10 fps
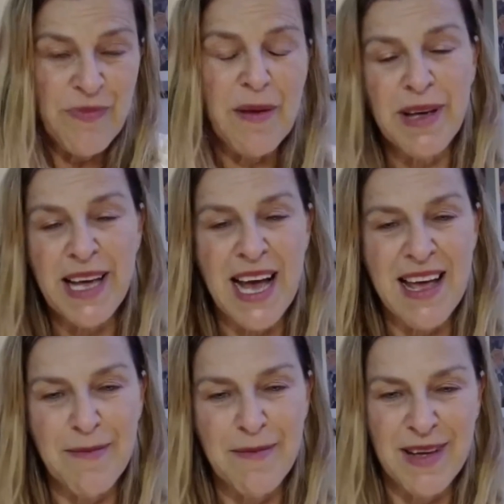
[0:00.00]
and
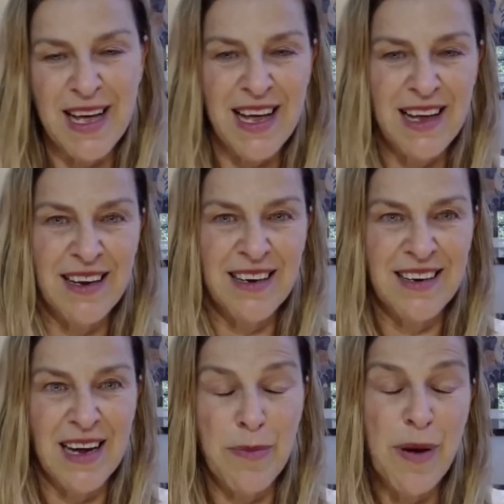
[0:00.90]
became a
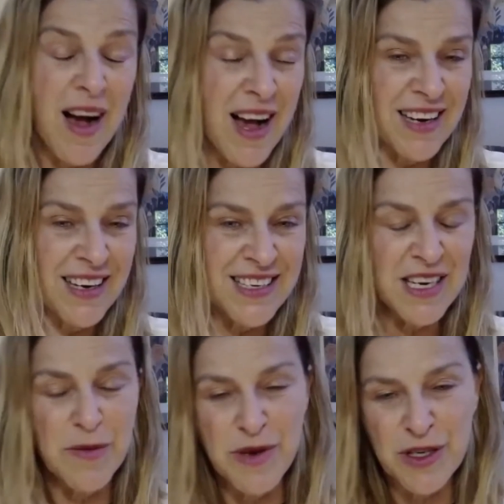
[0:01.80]
pilot, a
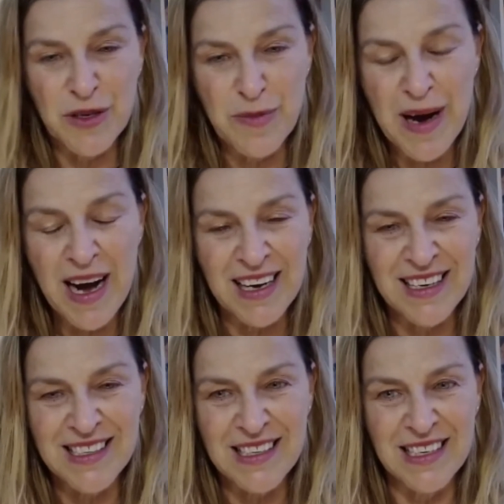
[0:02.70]
commercial pilot,